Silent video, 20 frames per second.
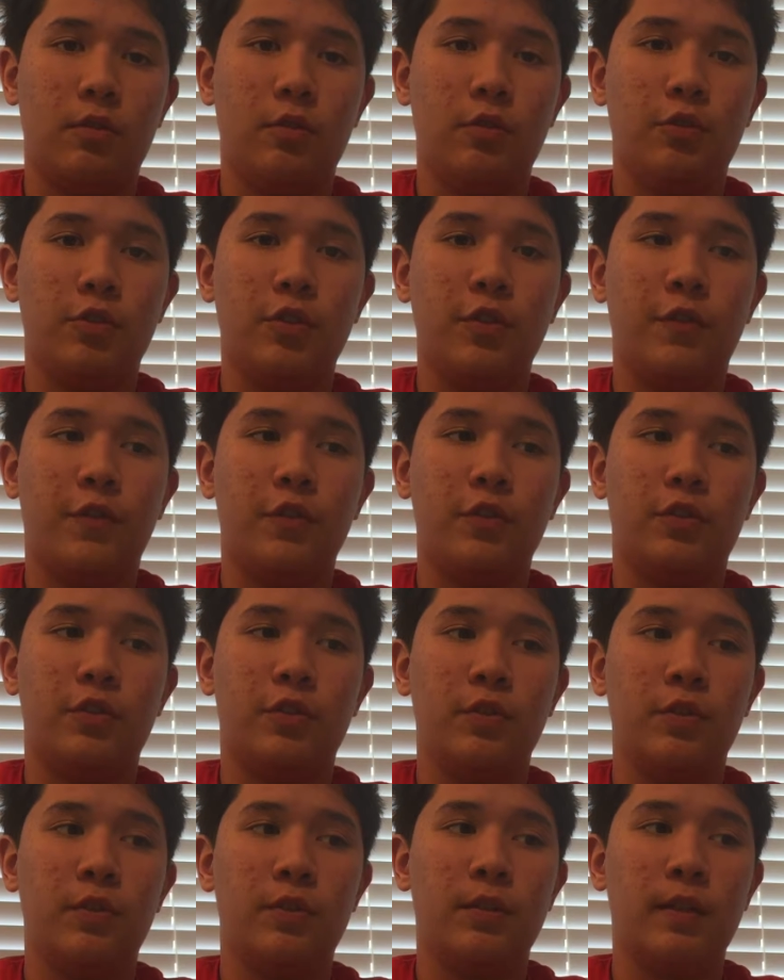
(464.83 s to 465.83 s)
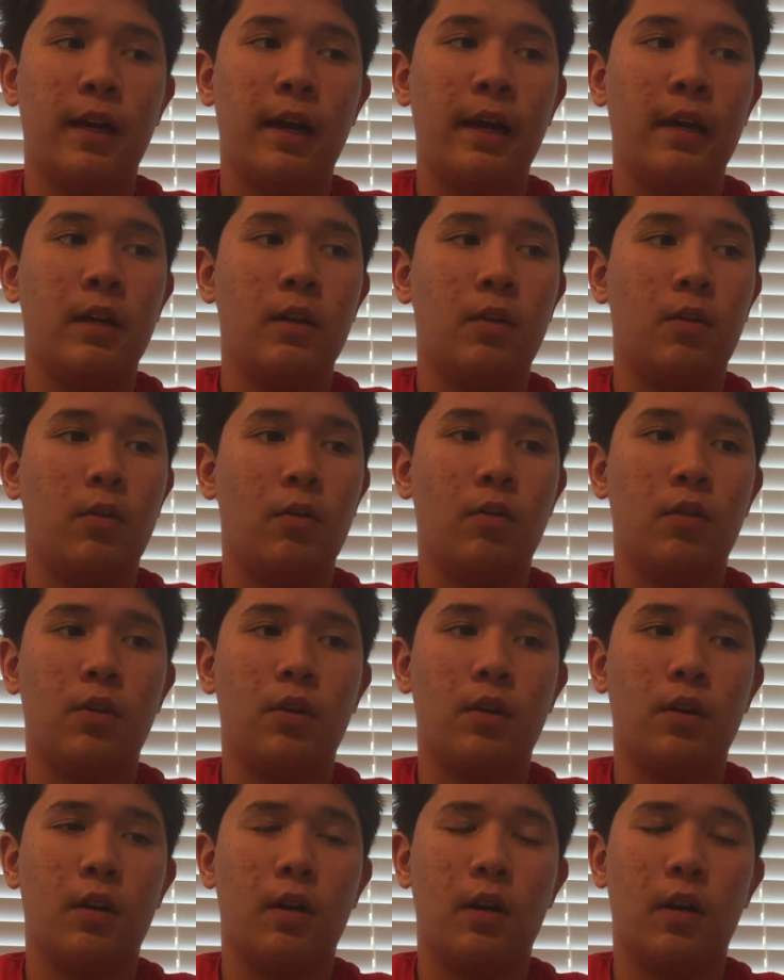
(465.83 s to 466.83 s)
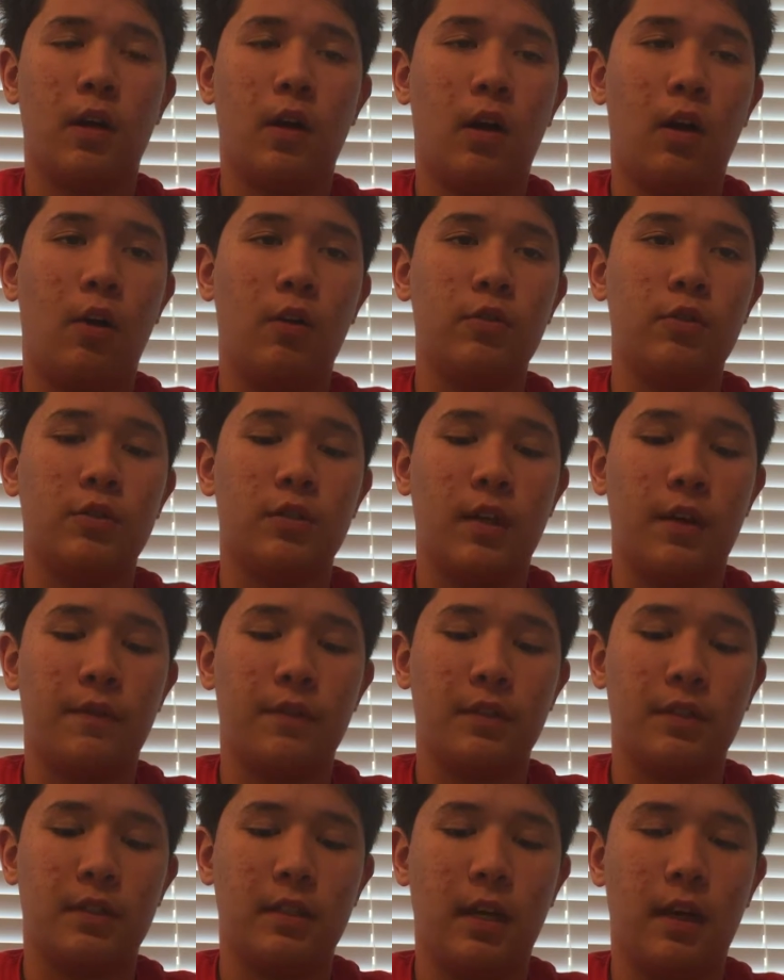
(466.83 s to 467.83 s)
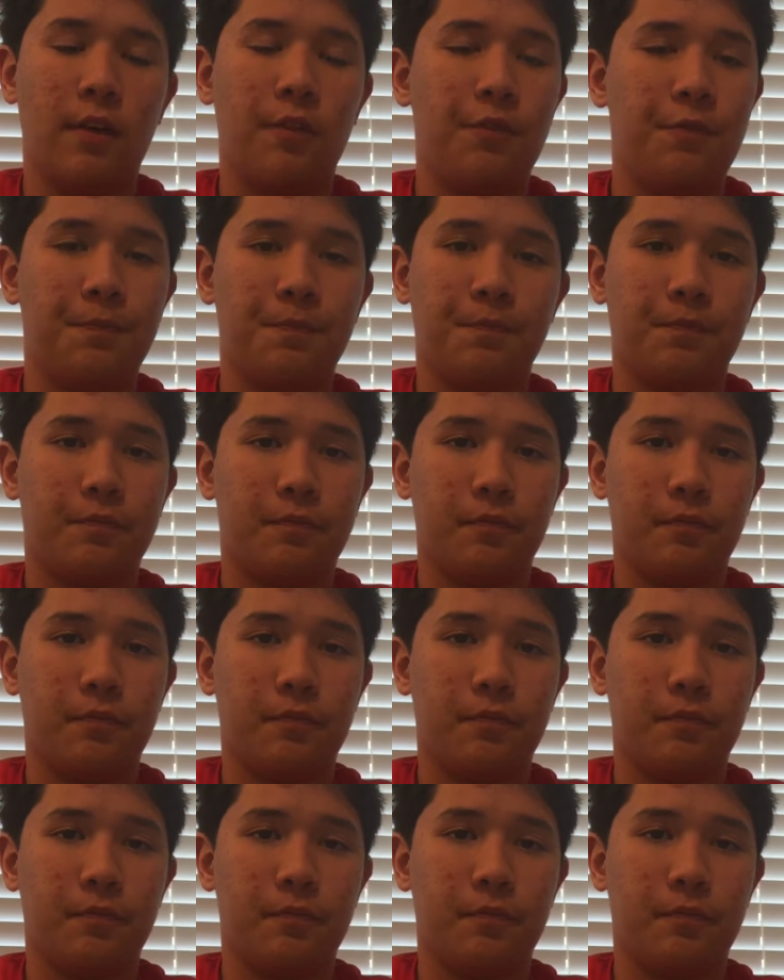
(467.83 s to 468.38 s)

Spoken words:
usually through suicide or all this other stuff.